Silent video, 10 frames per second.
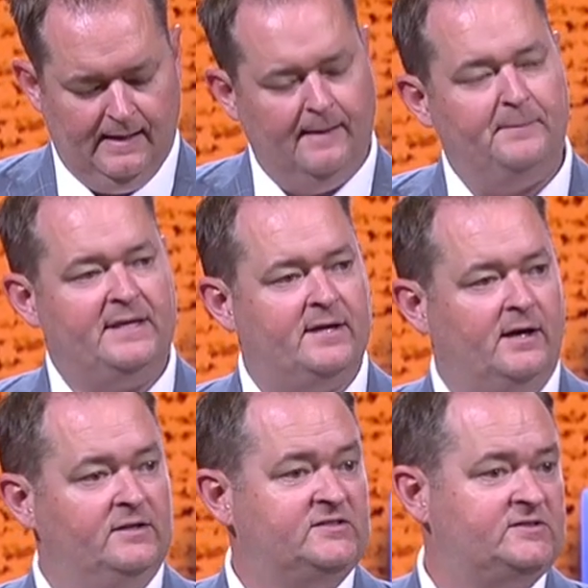
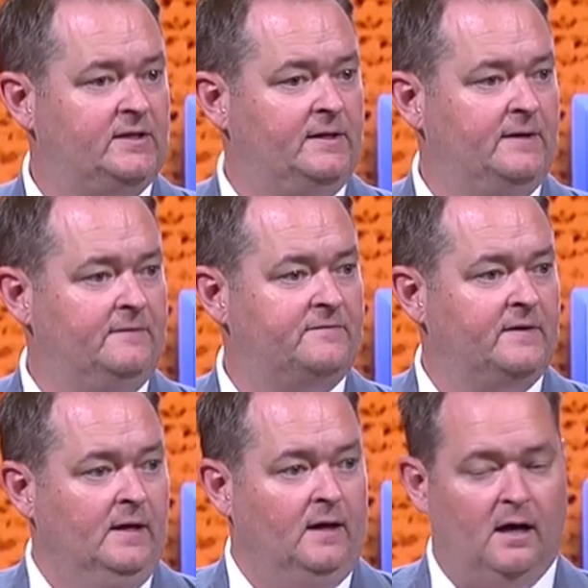because of
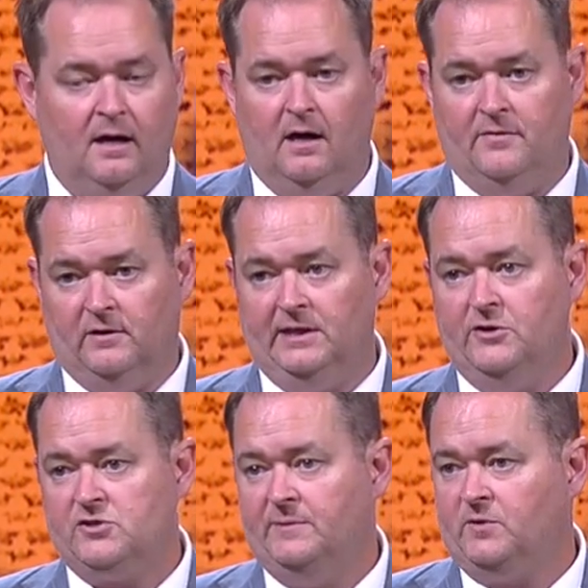the
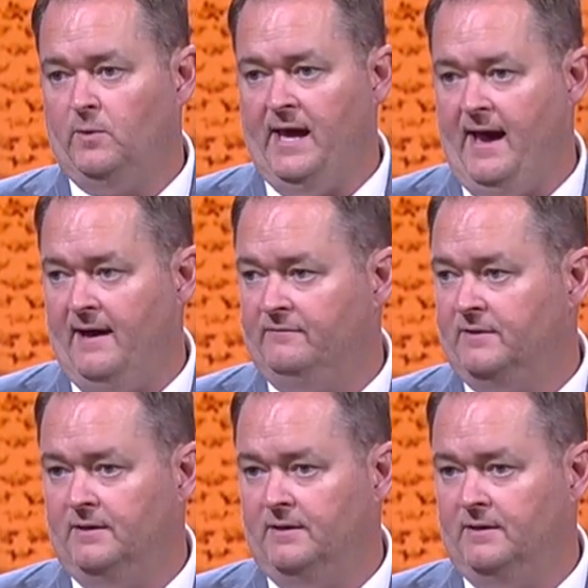leadership that we have.